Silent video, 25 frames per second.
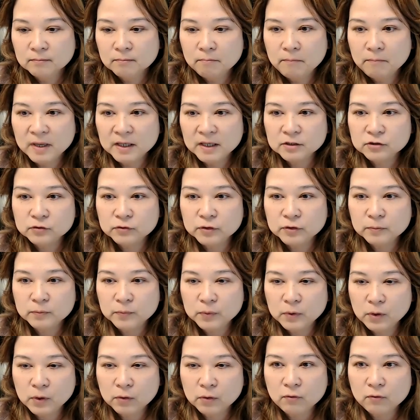mentoring
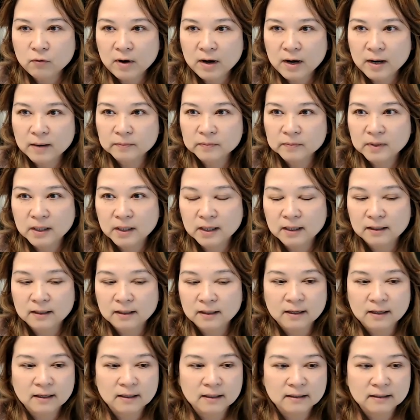program
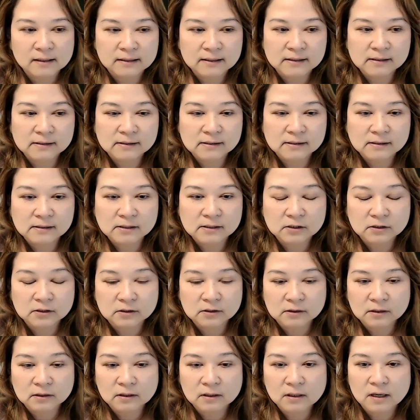that is
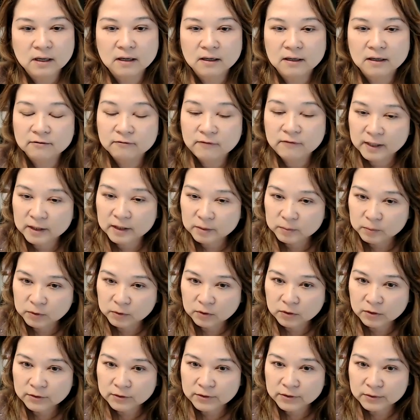still
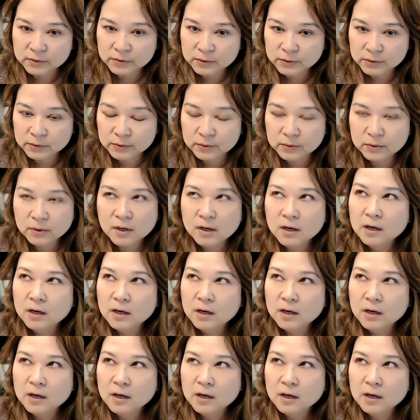available through